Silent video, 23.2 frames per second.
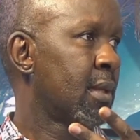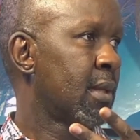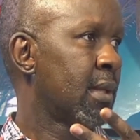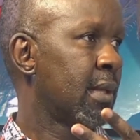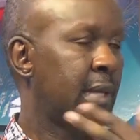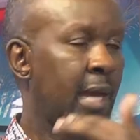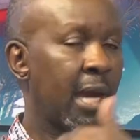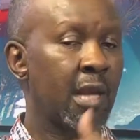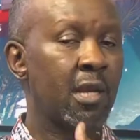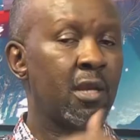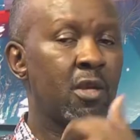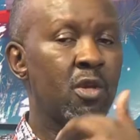
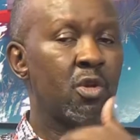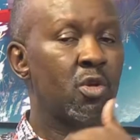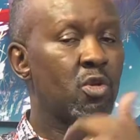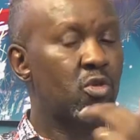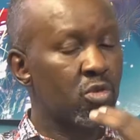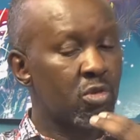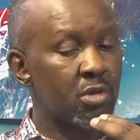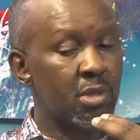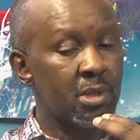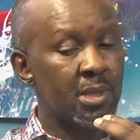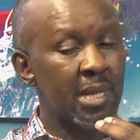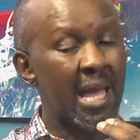Get new
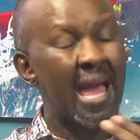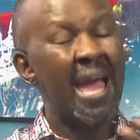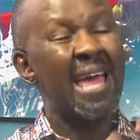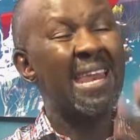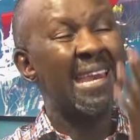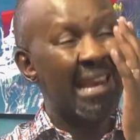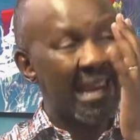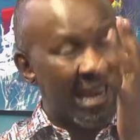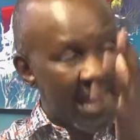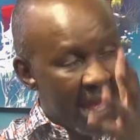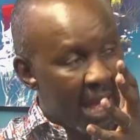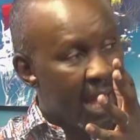tools
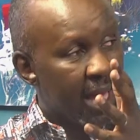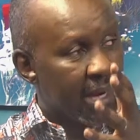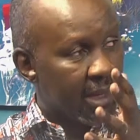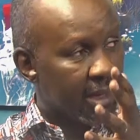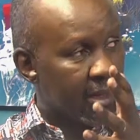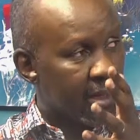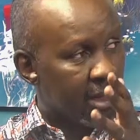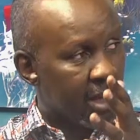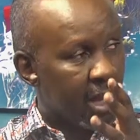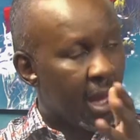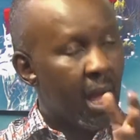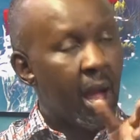and learn
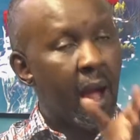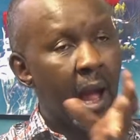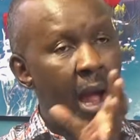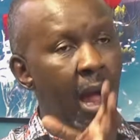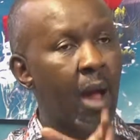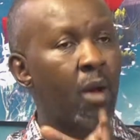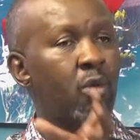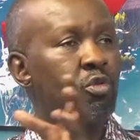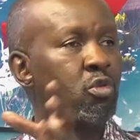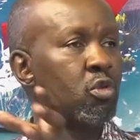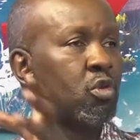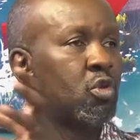
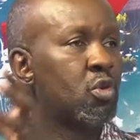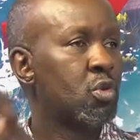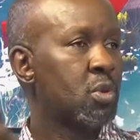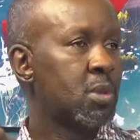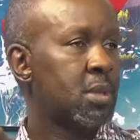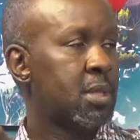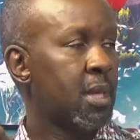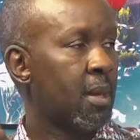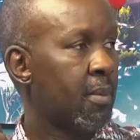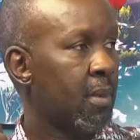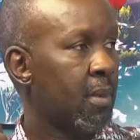how to use them